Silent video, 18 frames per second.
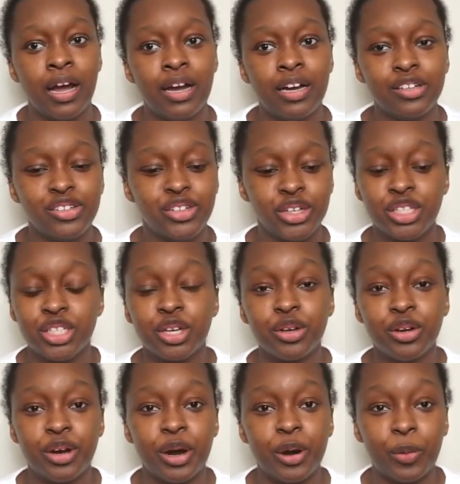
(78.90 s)
just so
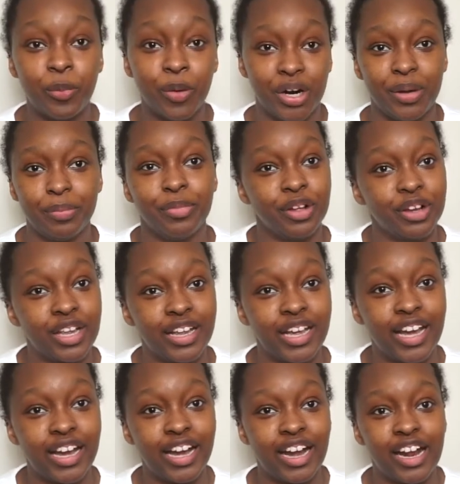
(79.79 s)
you know what I'm looking
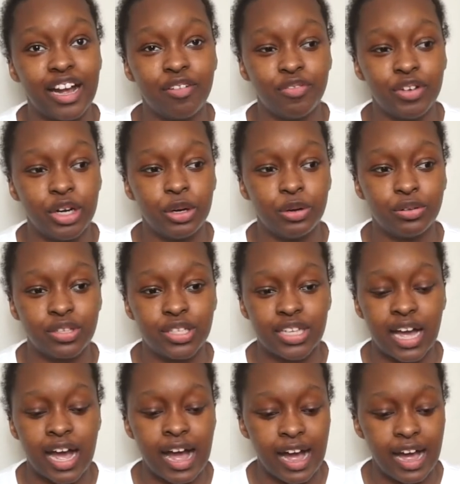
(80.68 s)
at, I have notes,
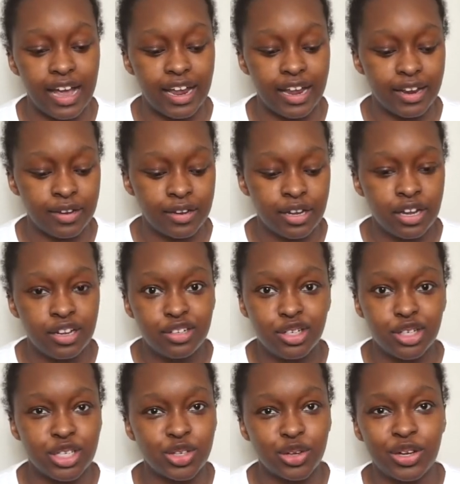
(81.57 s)
I
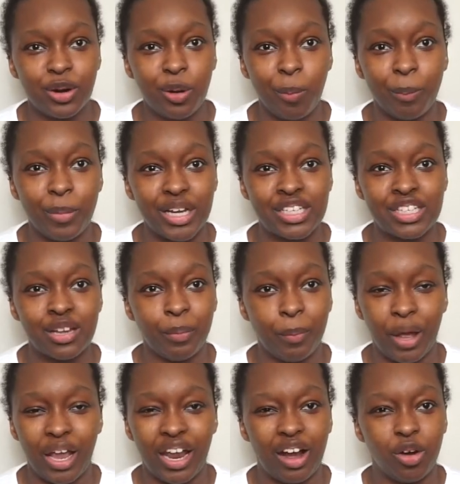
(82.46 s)
just so I don't mix up
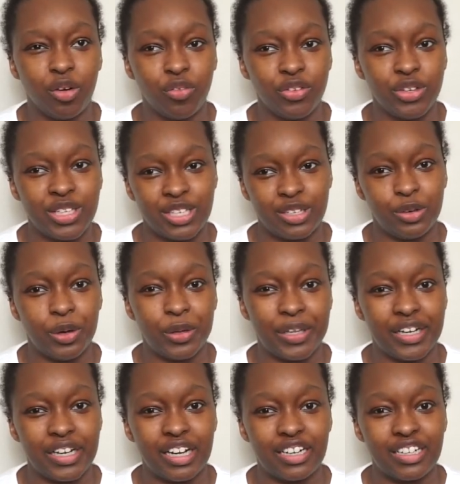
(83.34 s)
my outfits and all
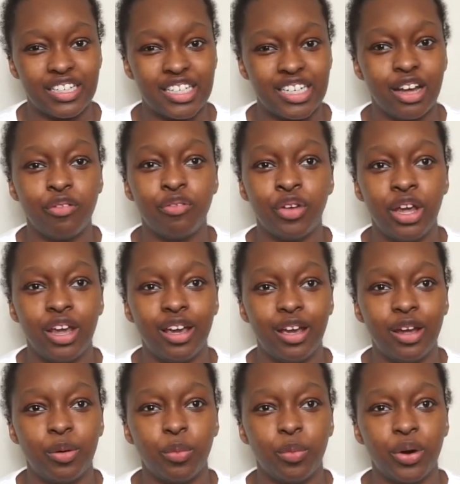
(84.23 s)
that kind of stuff
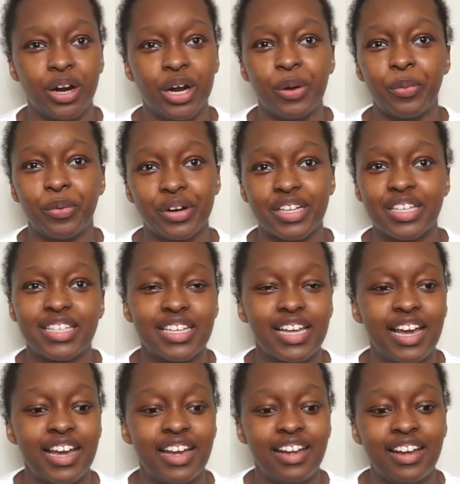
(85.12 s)
and what I want to
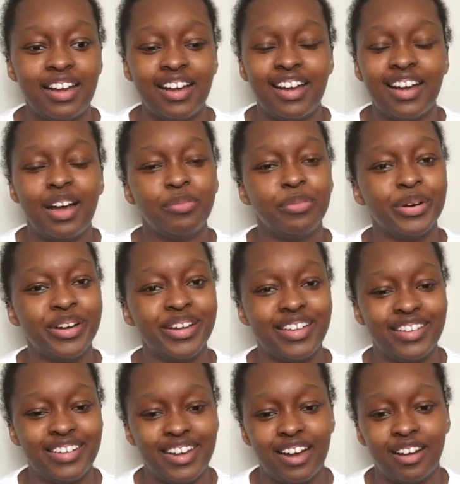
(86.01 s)
say. But
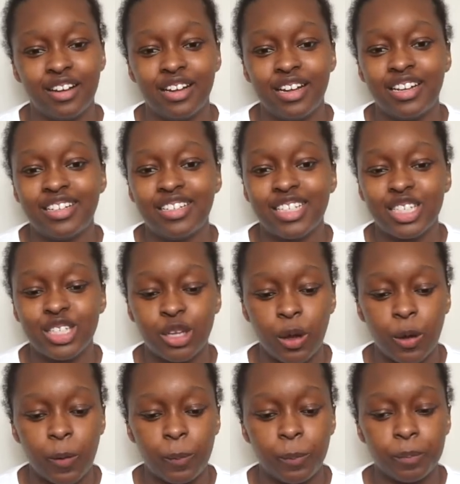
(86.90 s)
yeah,
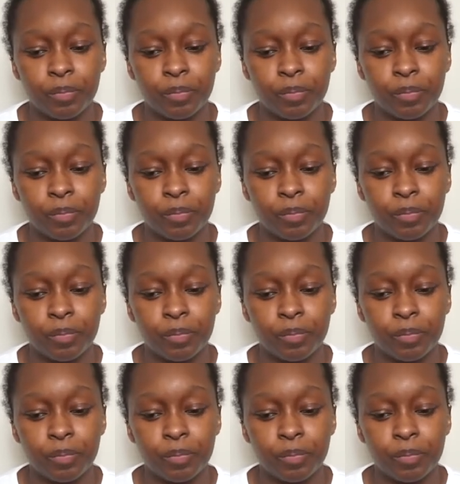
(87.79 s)
so